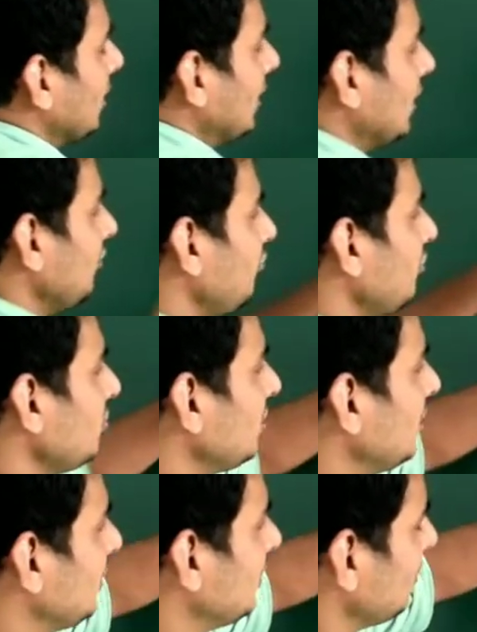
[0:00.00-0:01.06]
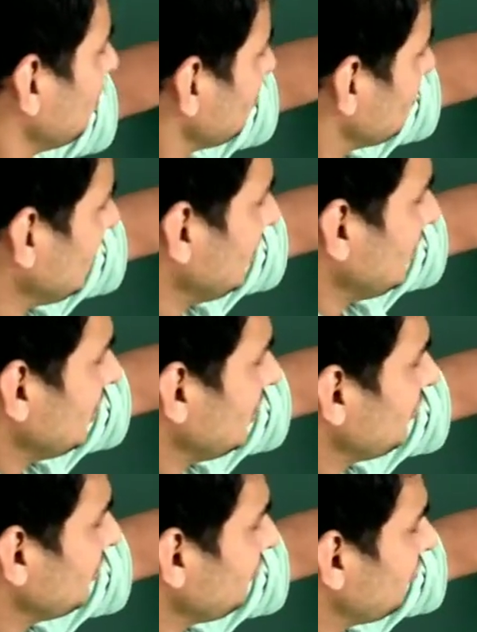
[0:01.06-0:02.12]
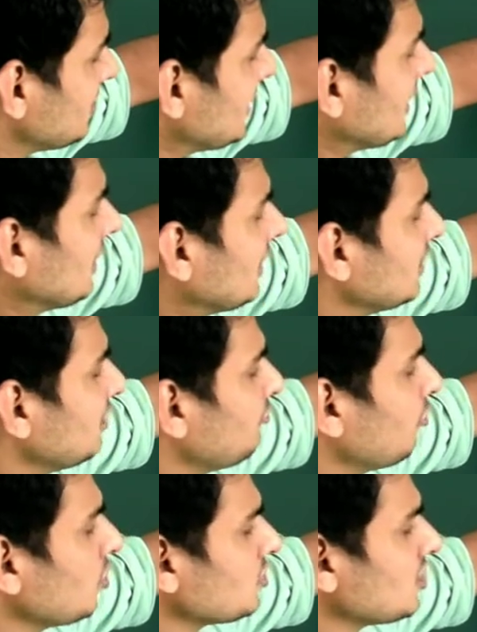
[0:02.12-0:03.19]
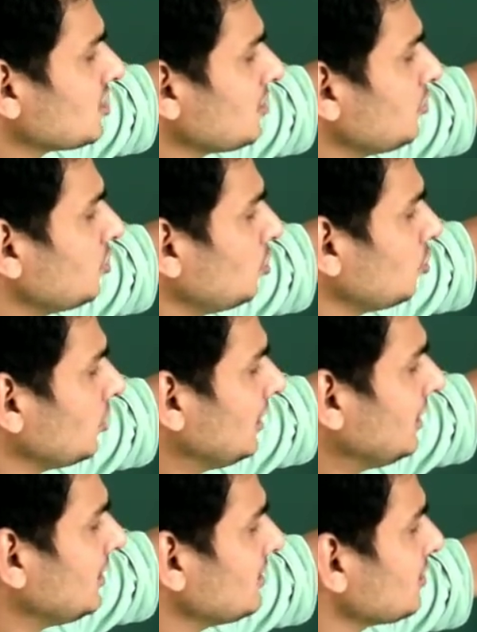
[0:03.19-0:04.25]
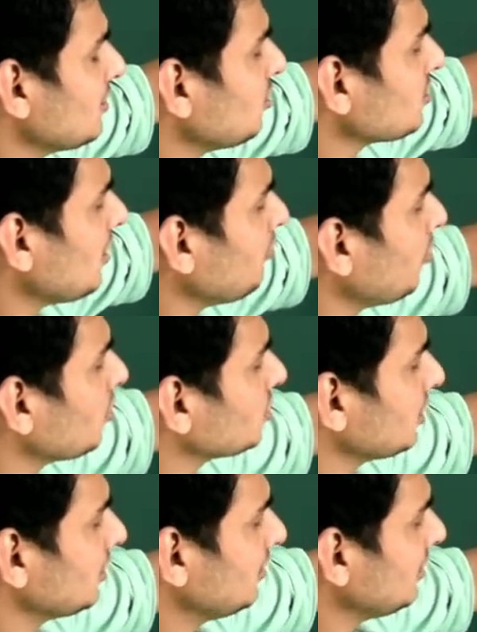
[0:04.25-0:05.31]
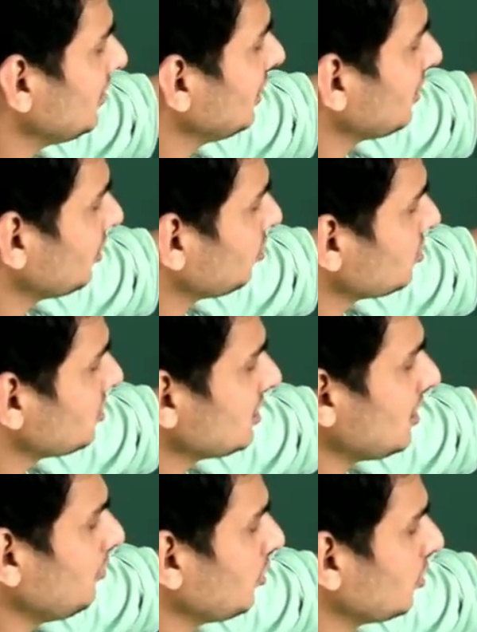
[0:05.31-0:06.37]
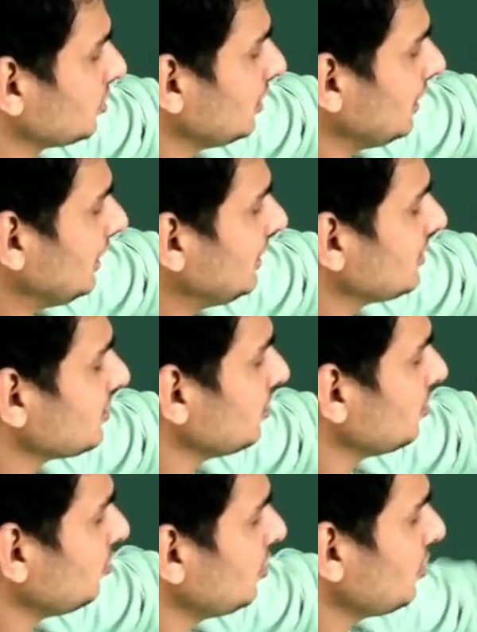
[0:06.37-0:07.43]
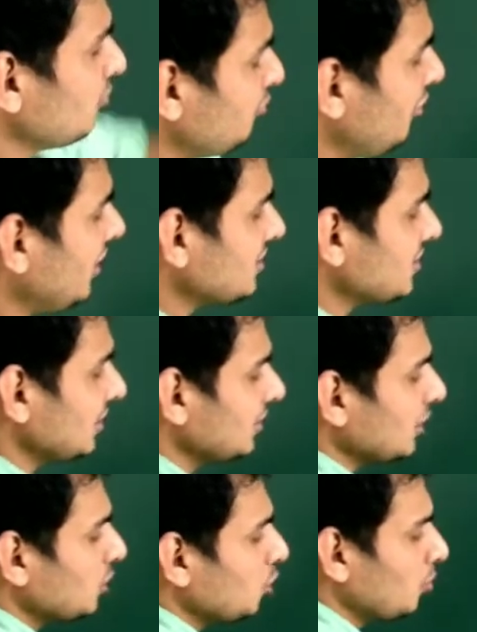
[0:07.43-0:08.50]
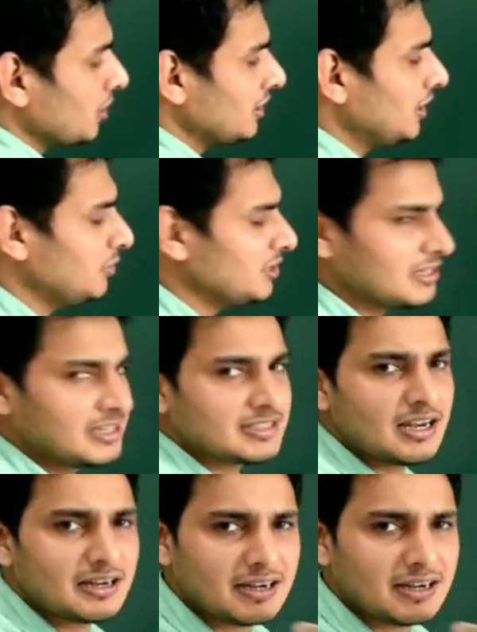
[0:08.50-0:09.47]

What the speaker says: If you see physically, the photosystem 2 is some portion here, you could see some portion is facing the lumen. That means it is already